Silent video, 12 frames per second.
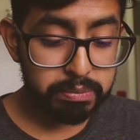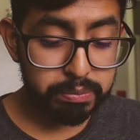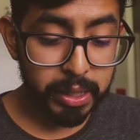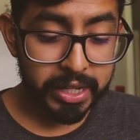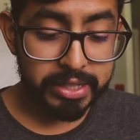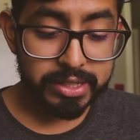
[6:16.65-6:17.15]

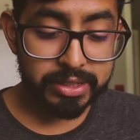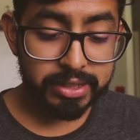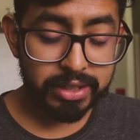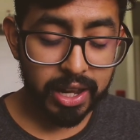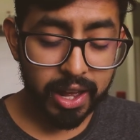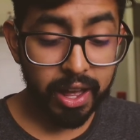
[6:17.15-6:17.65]
but
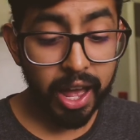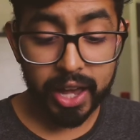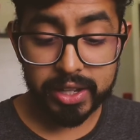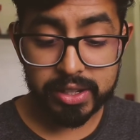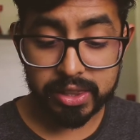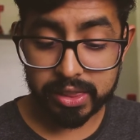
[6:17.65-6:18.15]

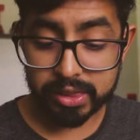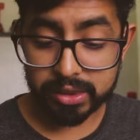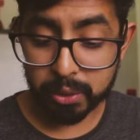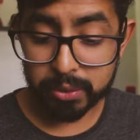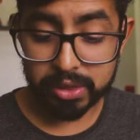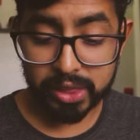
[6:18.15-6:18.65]
I
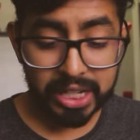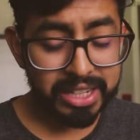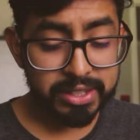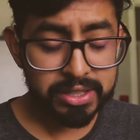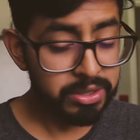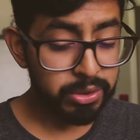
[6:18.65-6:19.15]
don't think
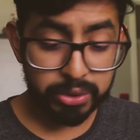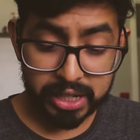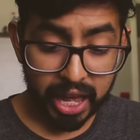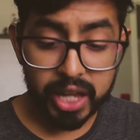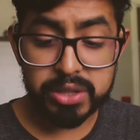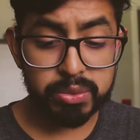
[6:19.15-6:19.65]
this story
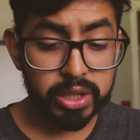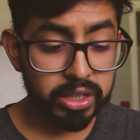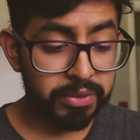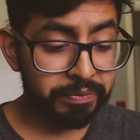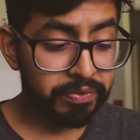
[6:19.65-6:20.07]
has one.